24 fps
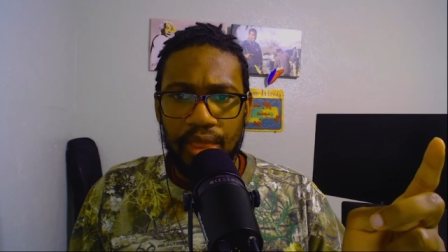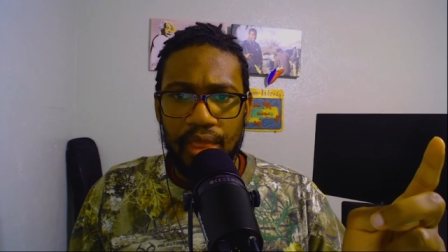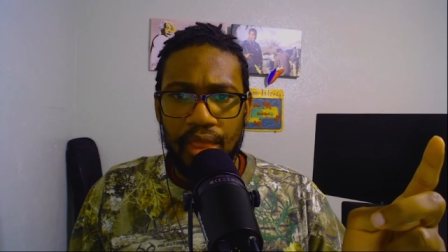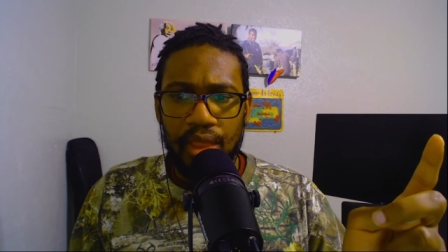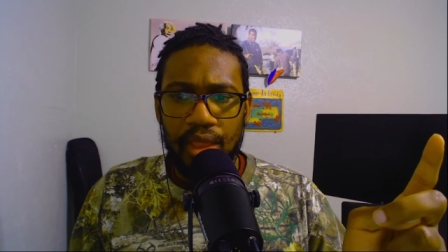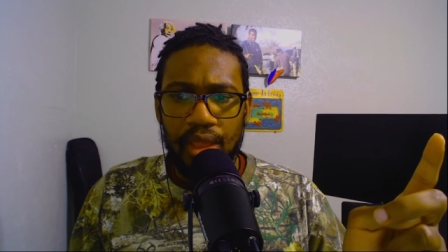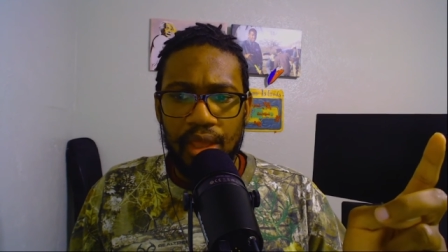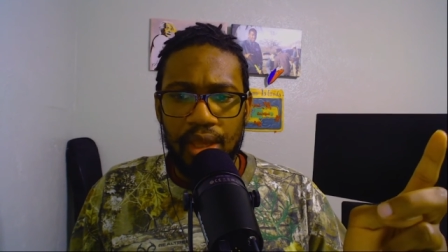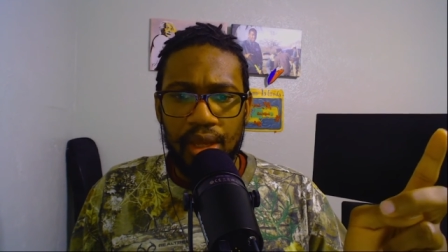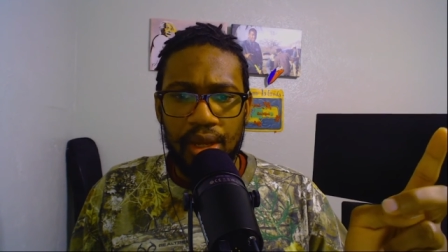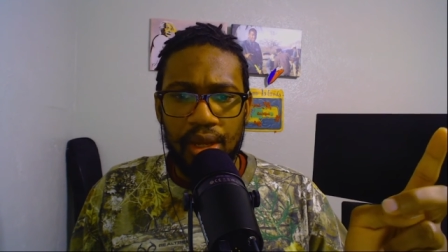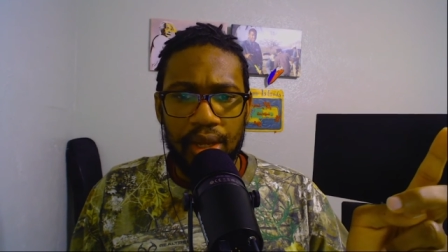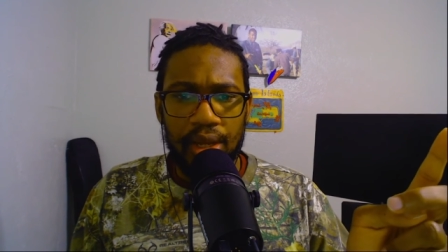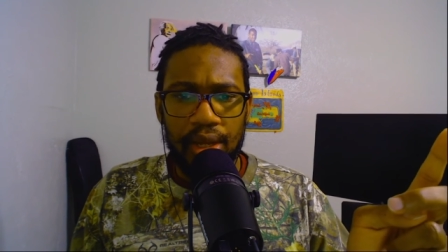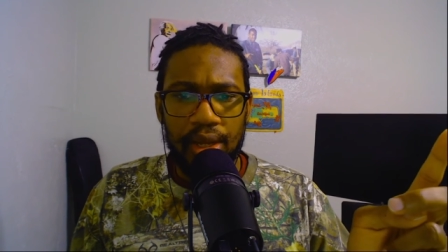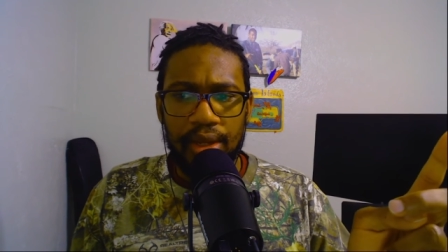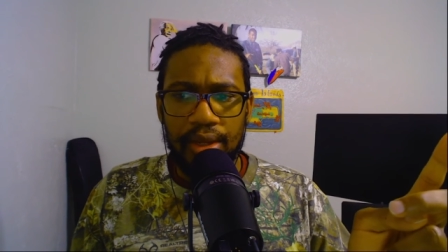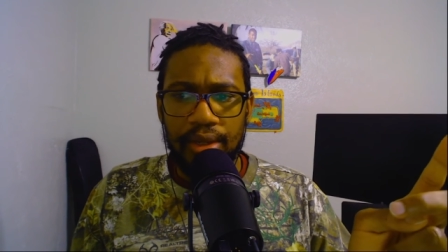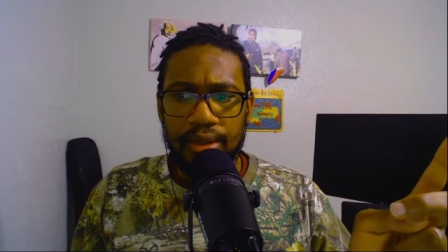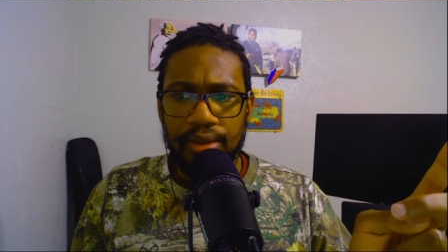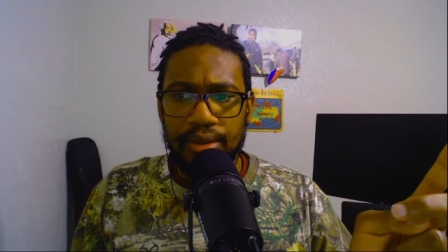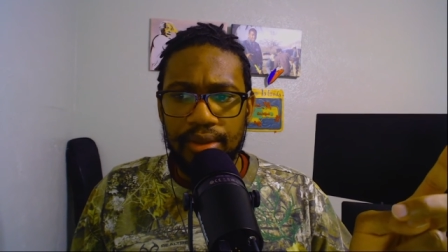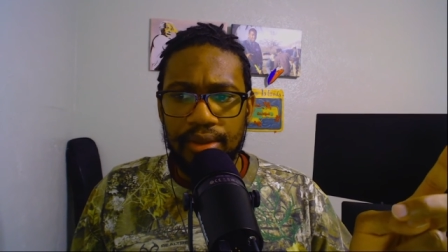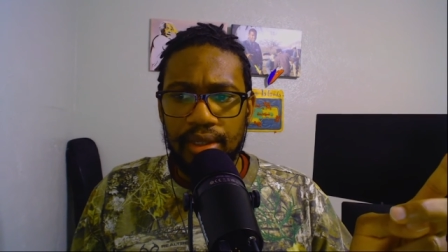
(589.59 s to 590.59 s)
Okay,
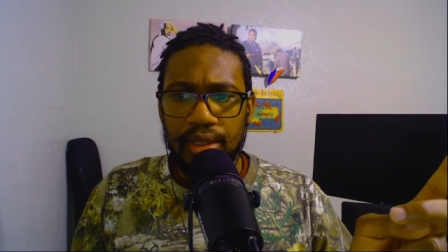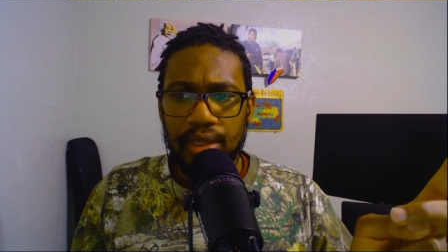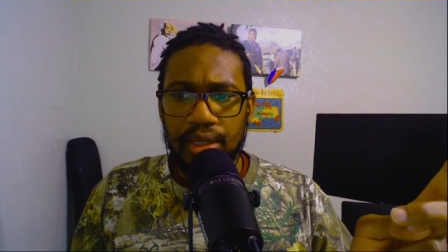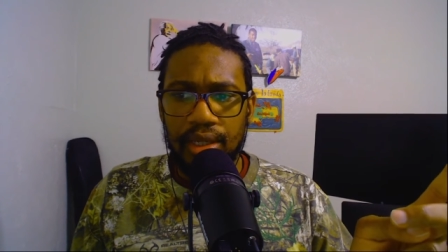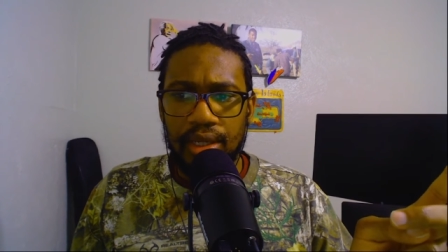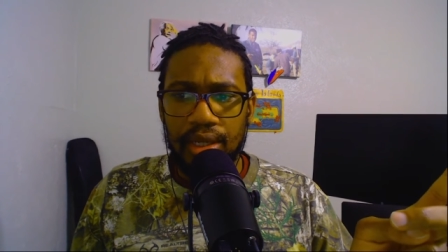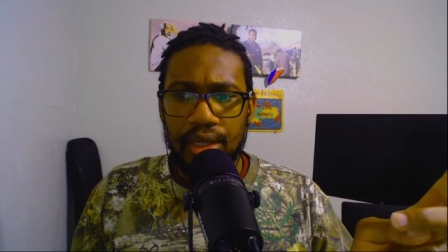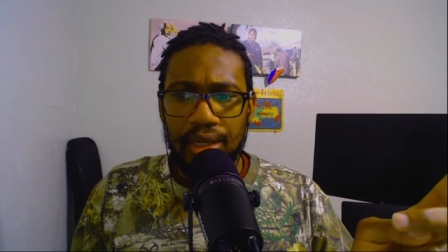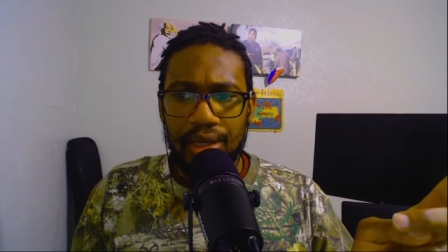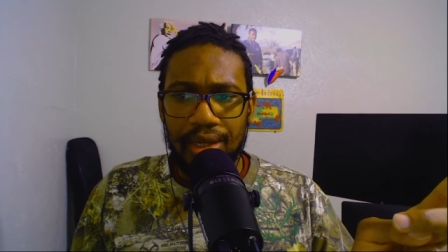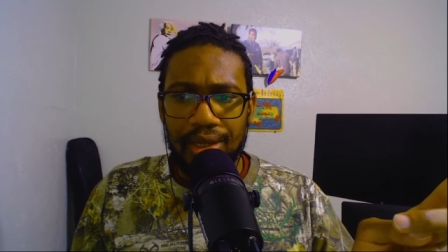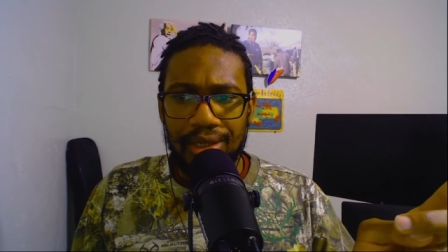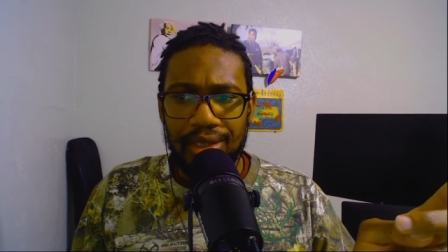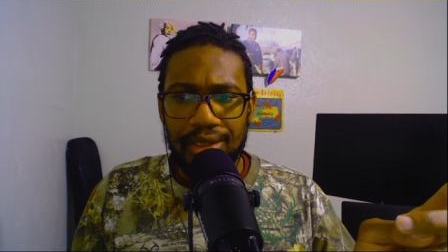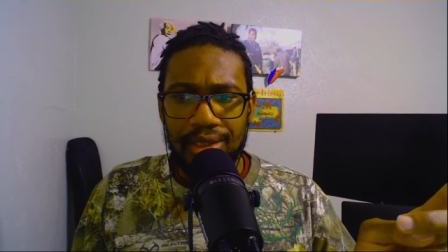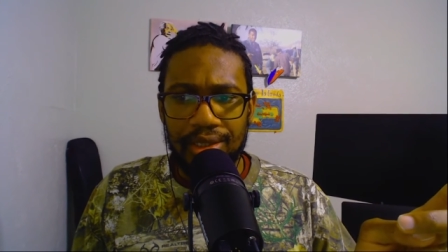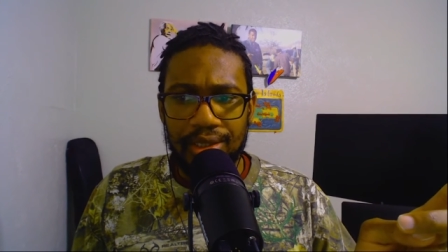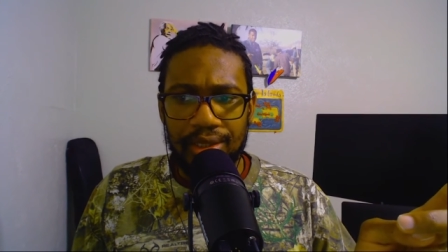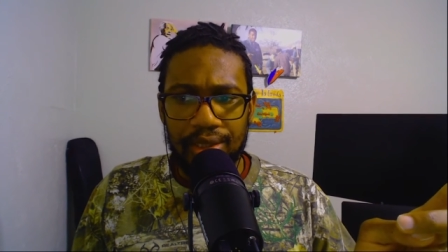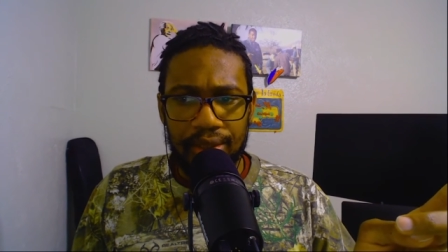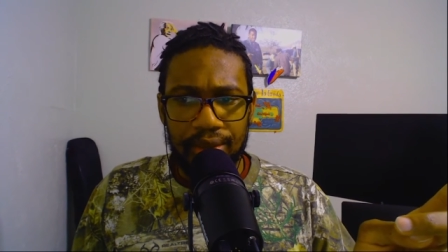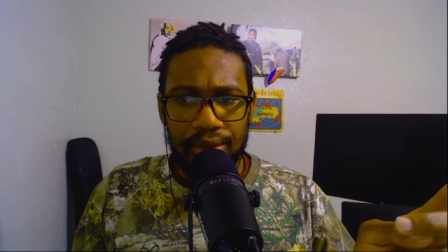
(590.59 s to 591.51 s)
let's see.